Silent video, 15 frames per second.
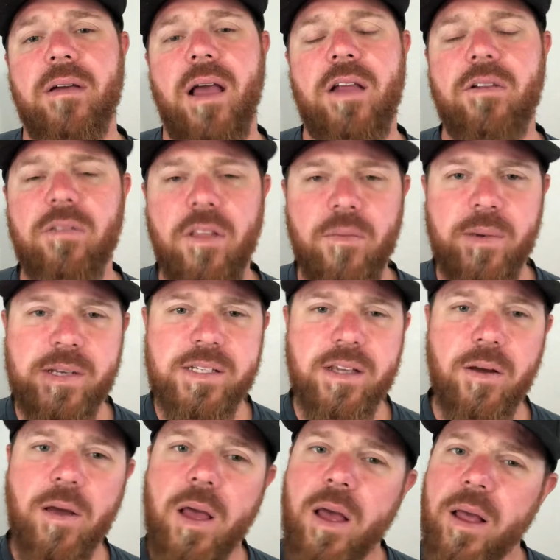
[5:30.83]
I don't love
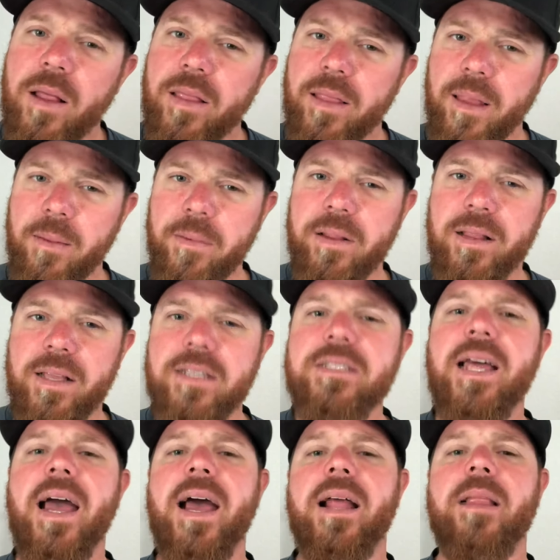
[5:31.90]
myself. Let me, let's,
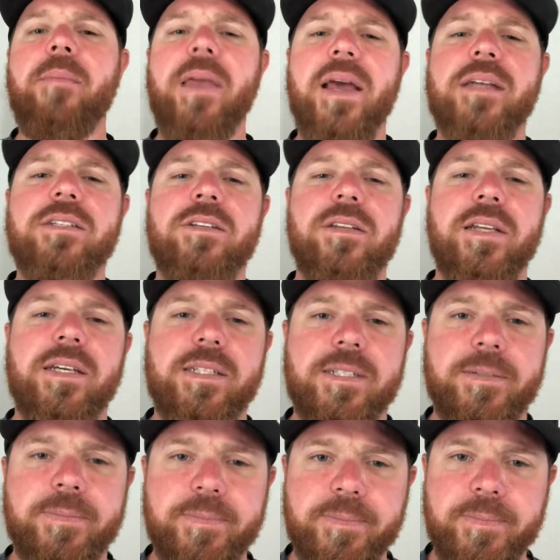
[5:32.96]
let me ask you this.